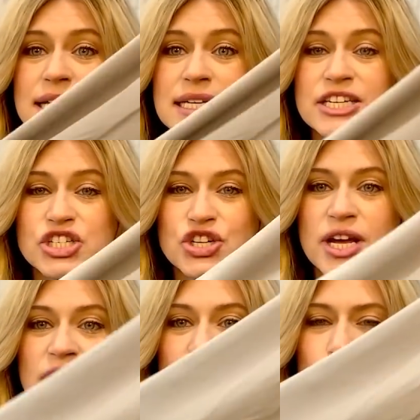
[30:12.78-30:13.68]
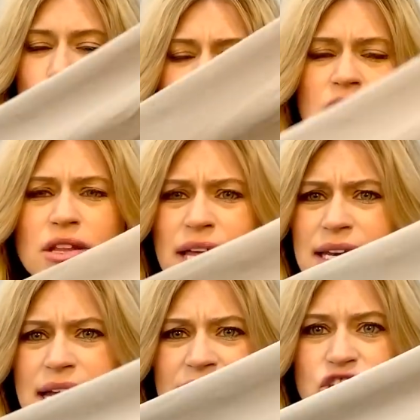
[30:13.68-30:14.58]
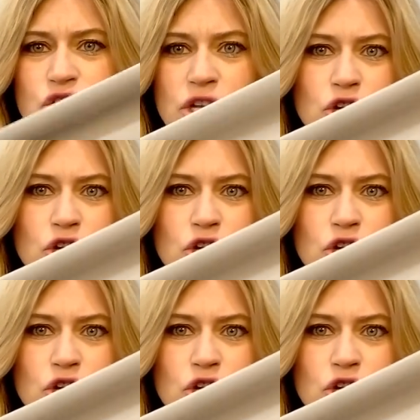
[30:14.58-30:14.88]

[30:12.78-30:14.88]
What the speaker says: condition, really like nice